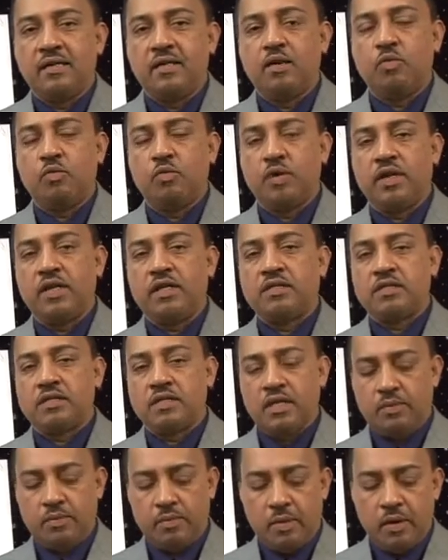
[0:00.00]
what is the
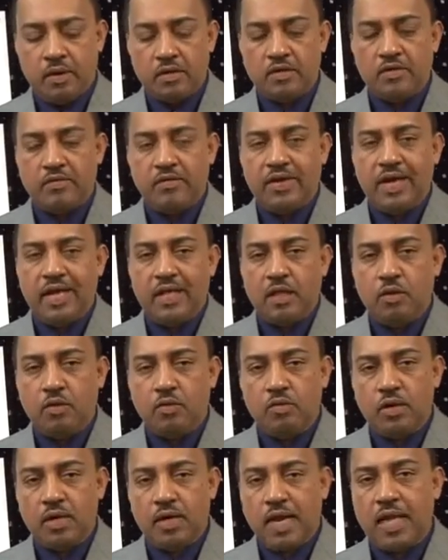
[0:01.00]
amount of
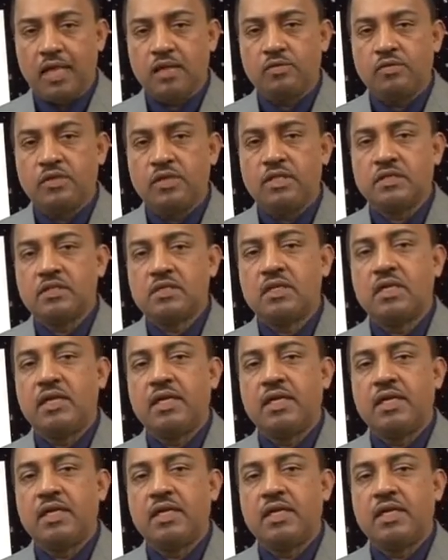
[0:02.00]
calories